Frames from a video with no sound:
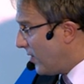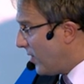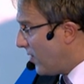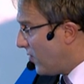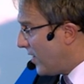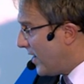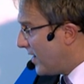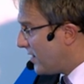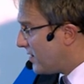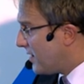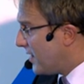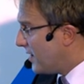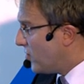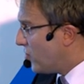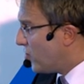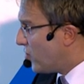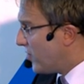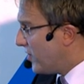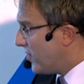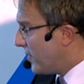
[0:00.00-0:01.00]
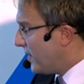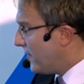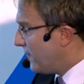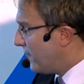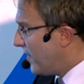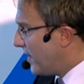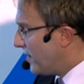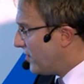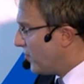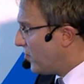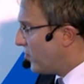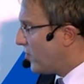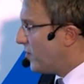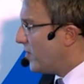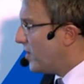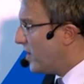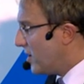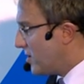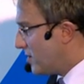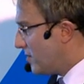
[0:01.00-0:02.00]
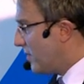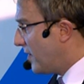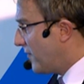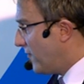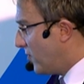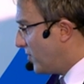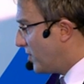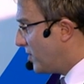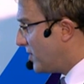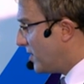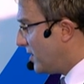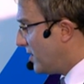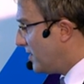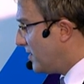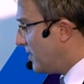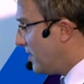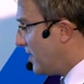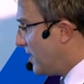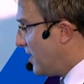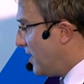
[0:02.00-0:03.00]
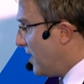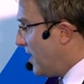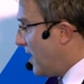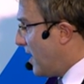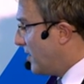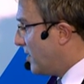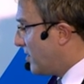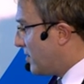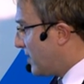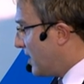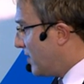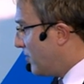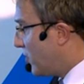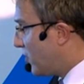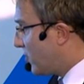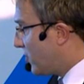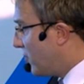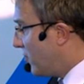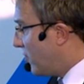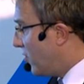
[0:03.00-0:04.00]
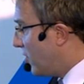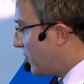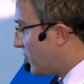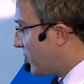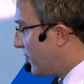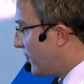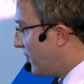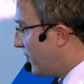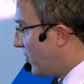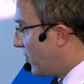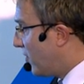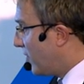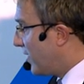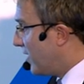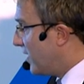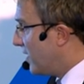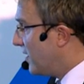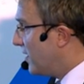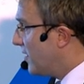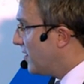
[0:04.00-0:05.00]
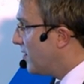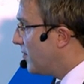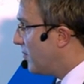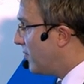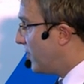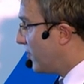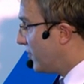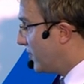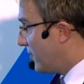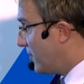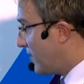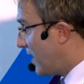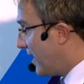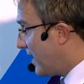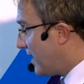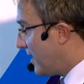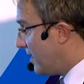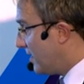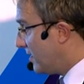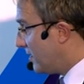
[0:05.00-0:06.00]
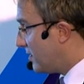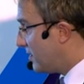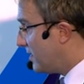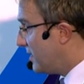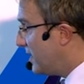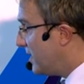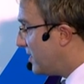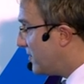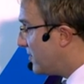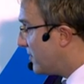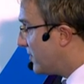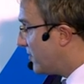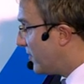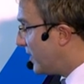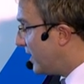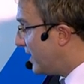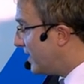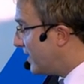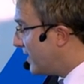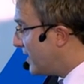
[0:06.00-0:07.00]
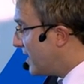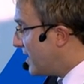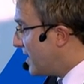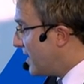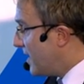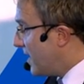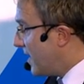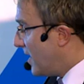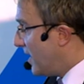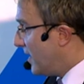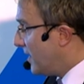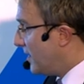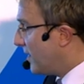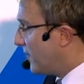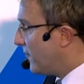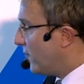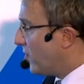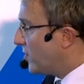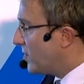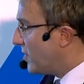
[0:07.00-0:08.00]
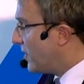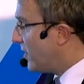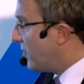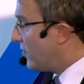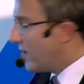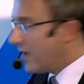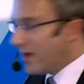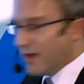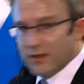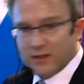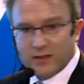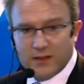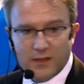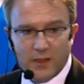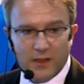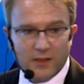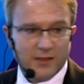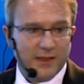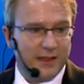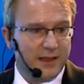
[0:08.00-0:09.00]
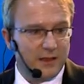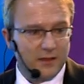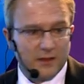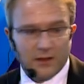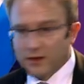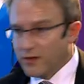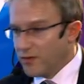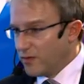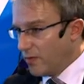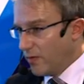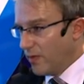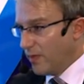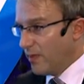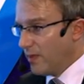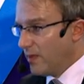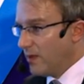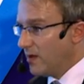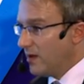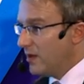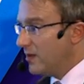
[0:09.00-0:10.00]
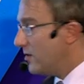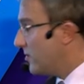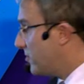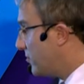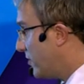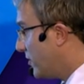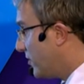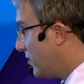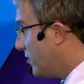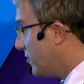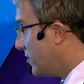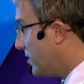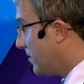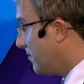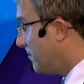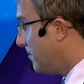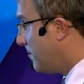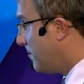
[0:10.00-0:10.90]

on the right side you see the effect of stimulation by Fortigel, and the same is true also for the proteoglycans, here green, and unfortunately you can't see the cells that good in this resolution.